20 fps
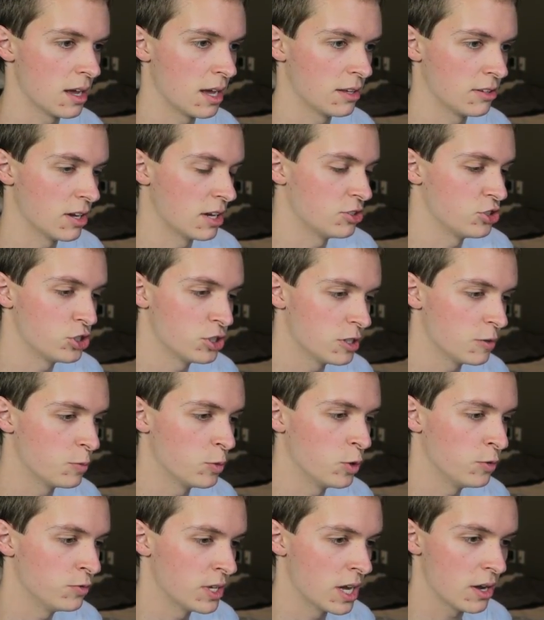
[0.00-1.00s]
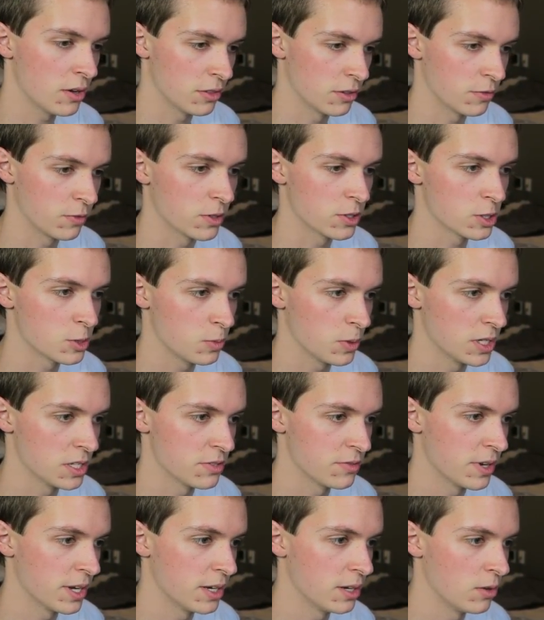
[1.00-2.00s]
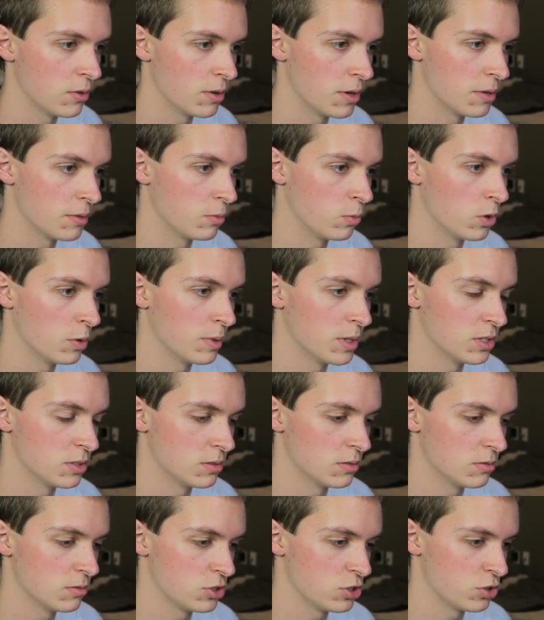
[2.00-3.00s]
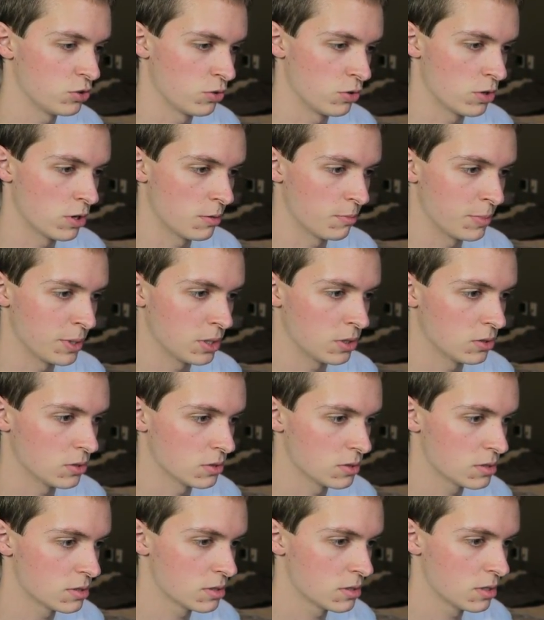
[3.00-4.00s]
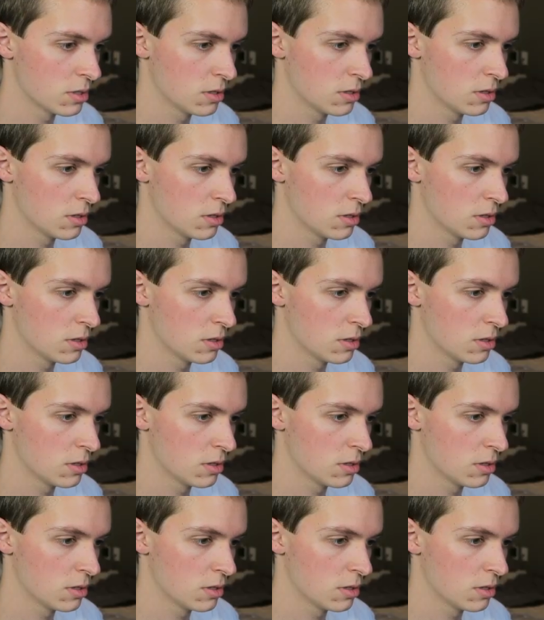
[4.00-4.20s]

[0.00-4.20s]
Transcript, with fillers: I shouldn't have moved out in the first place. If I had known, I would have been screwed on bills.